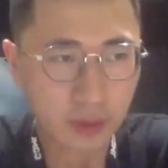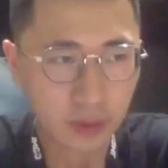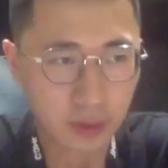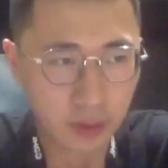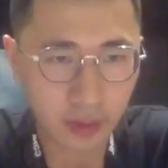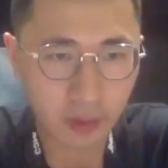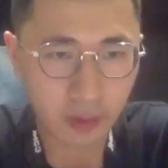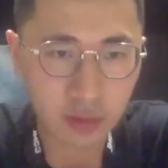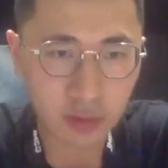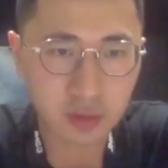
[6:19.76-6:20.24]

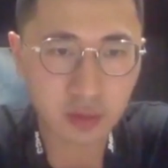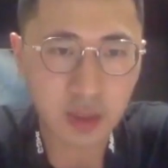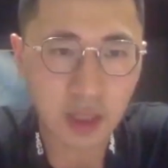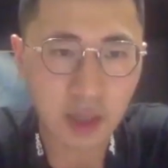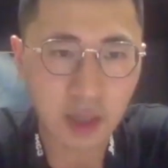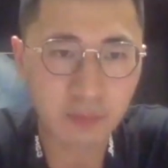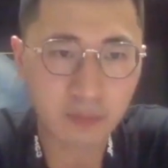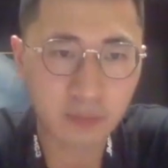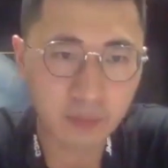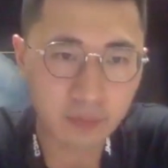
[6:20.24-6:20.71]
they also
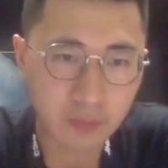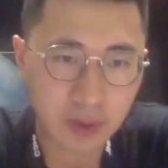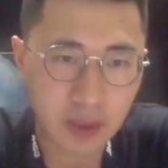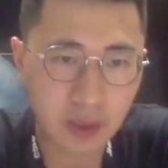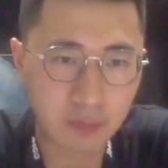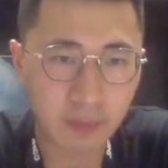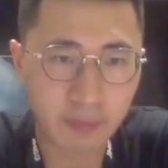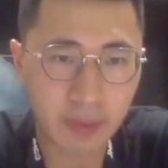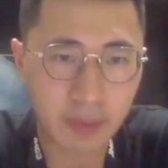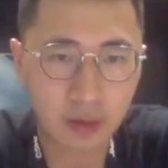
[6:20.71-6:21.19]
come
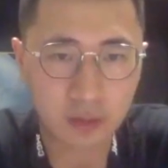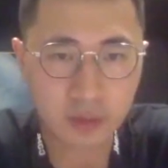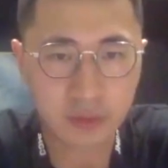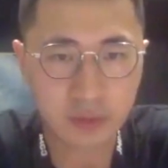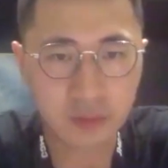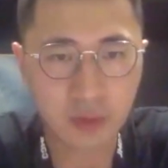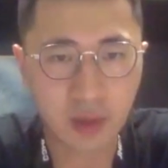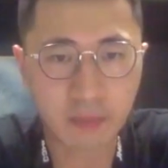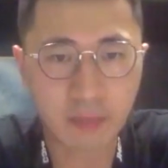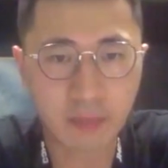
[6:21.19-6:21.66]
come about
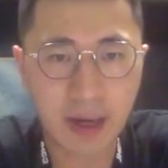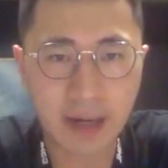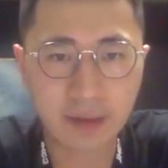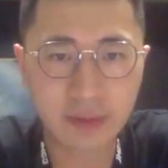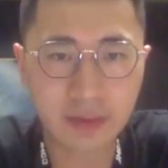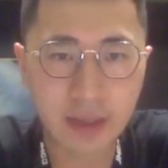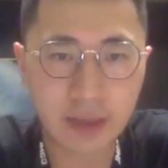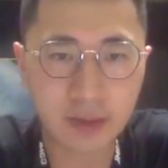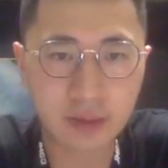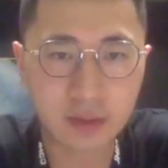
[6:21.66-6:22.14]
to our
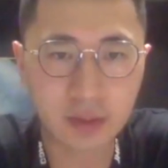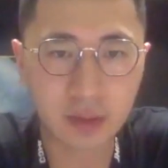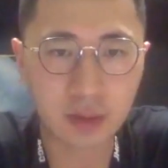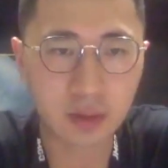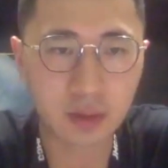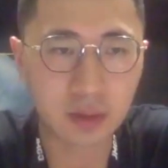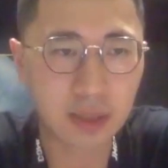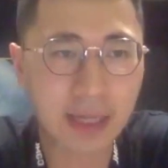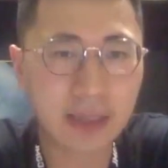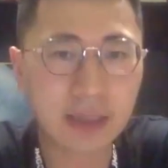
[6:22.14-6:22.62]
mind that
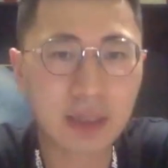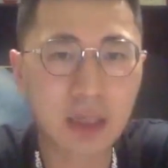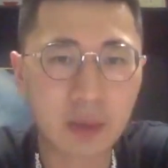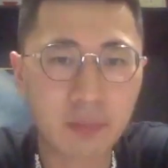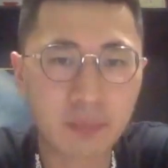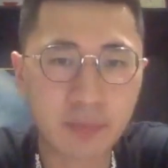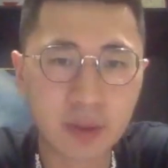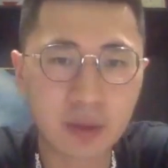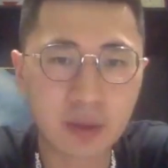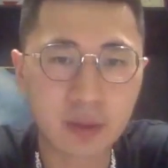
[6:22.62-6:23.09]
uh,
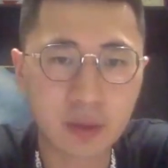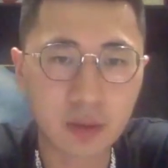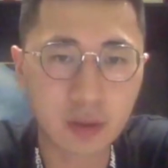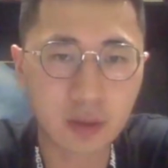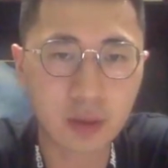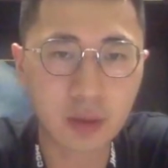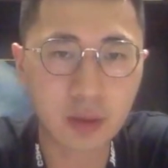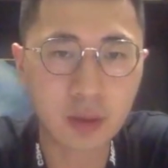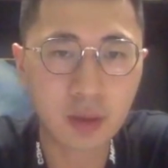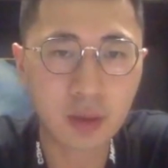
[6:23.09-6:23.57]
Leica being
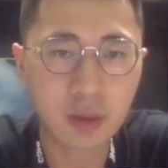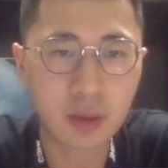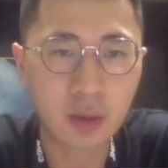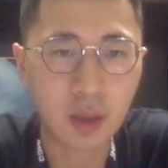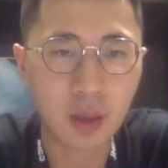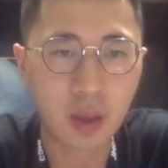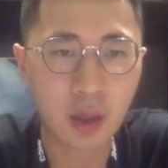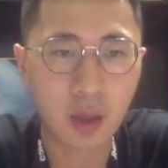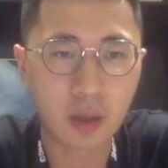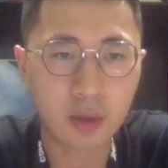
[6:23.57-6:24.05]
the
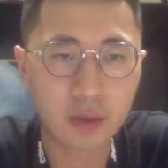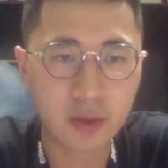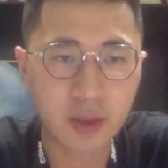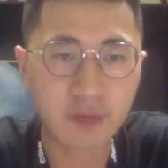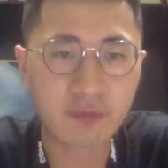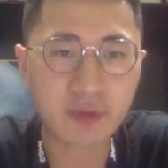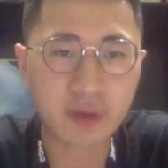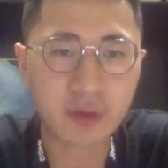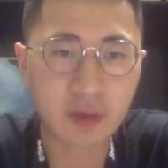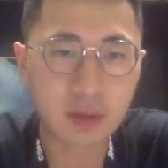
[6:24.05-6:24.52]
uh,
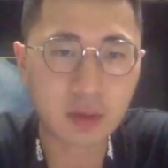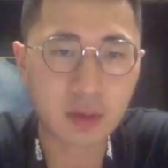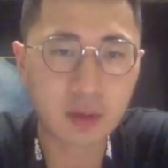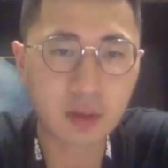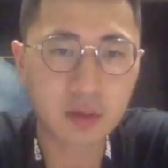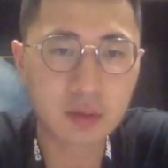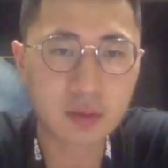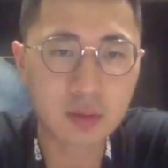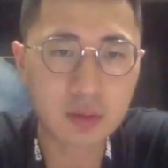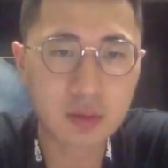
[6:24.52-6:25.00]
definitely
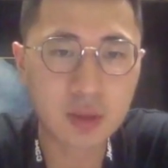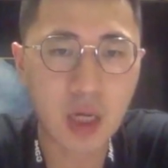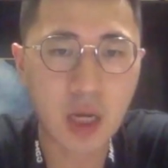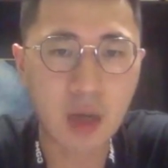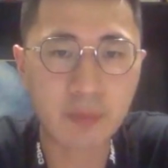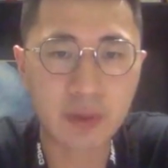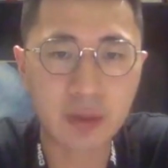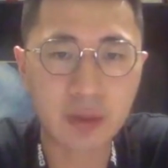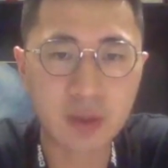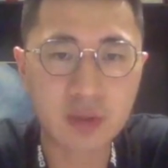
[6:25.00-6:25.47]
the
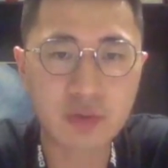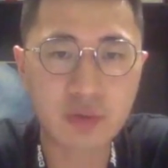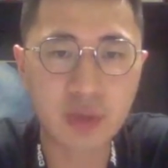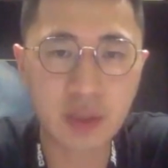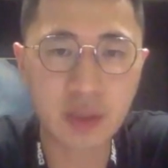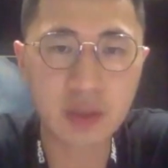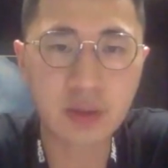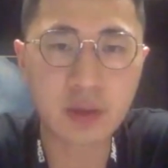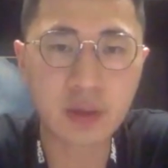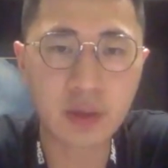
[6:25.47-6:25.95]
top industry
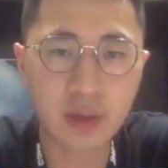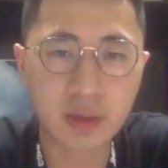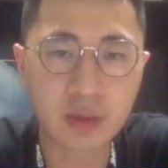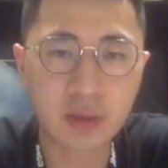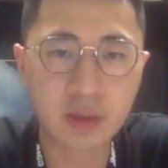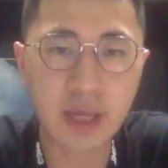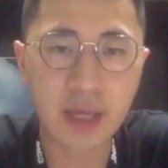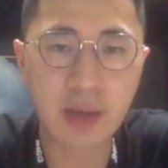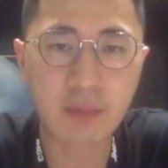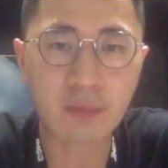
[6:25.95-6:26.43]
leader in
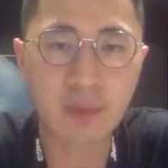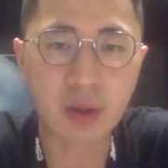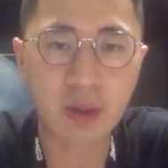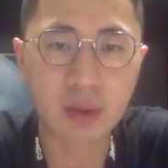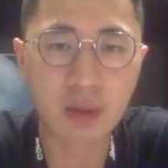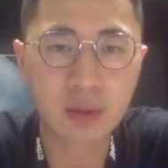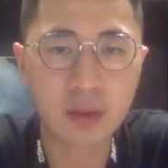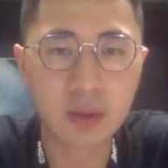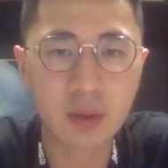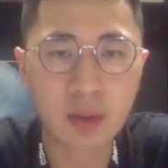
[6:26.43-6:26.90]
the
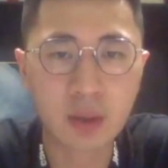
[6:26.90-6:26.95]
camera